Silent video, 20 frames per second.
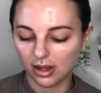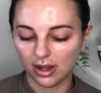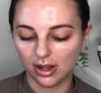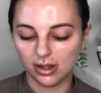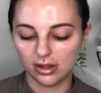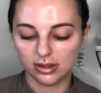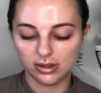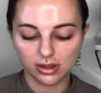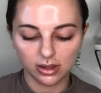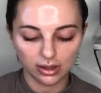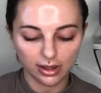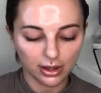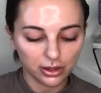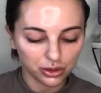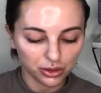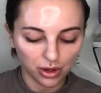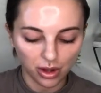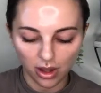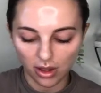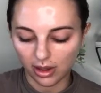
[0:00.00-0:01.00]
and
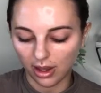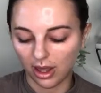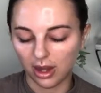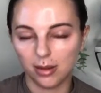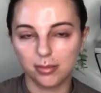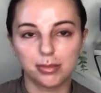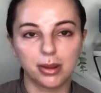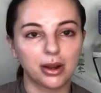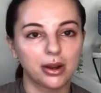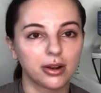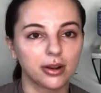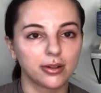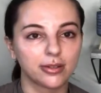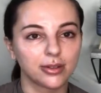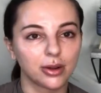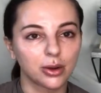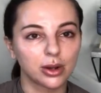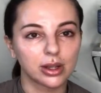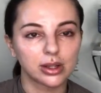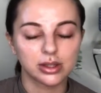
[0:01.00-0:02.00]
cholesterol and kind of
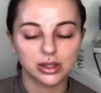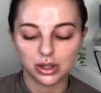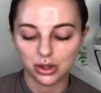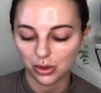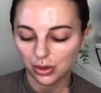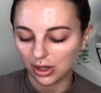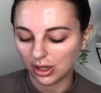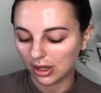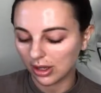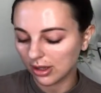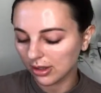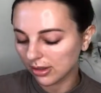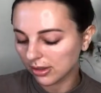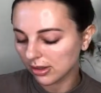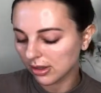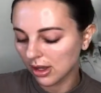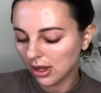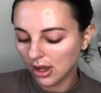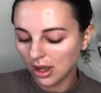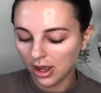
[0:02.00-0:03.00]
barrier-focused ingredients.
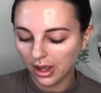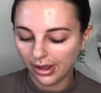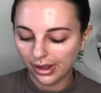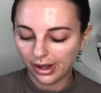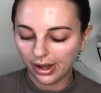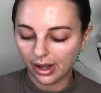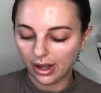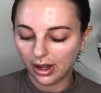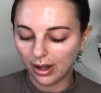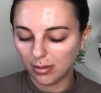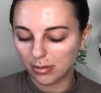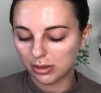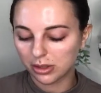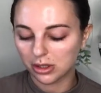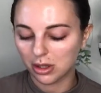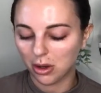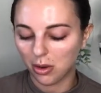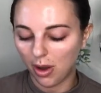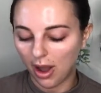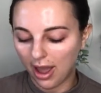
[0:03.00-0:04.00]
Um,
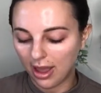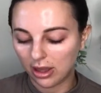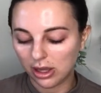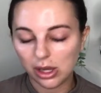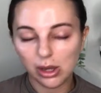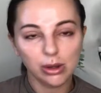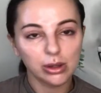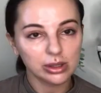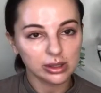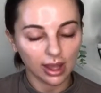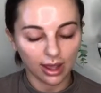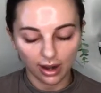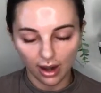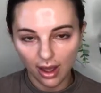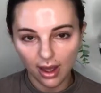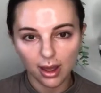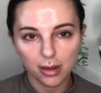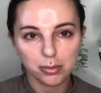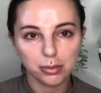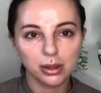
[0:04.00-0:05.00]
so I used that
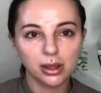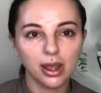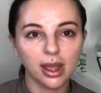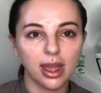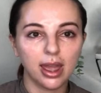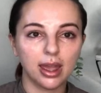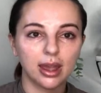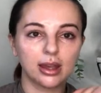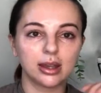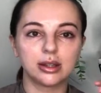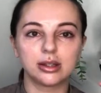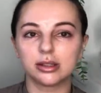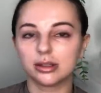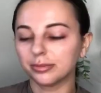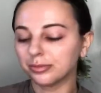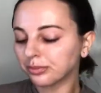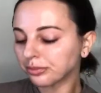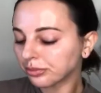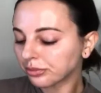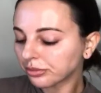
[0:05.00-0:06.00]
up and
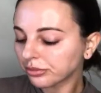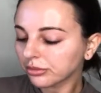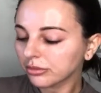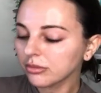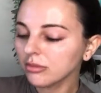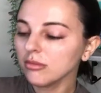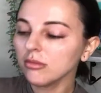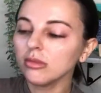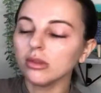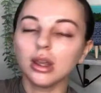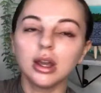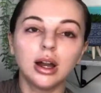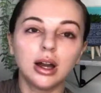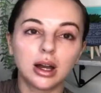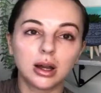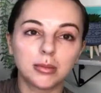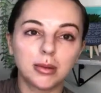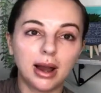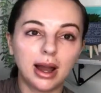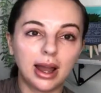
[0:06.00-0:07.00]

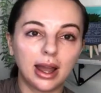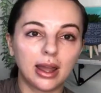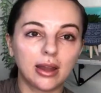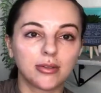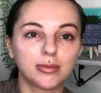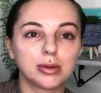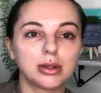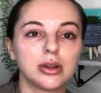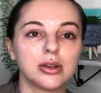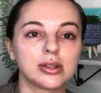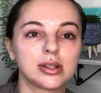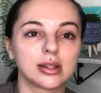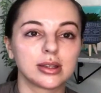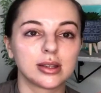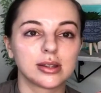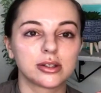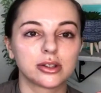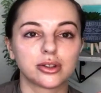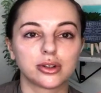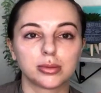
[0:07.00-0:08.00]
um, I've been using
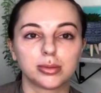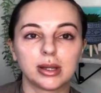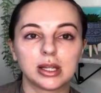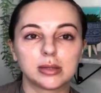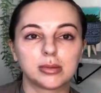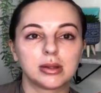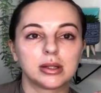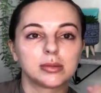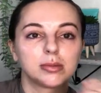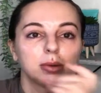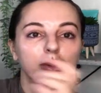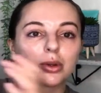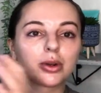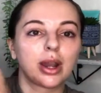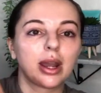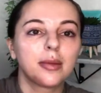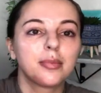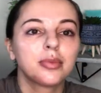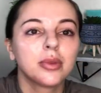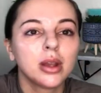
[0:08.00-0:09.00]
this as a replacement. Great.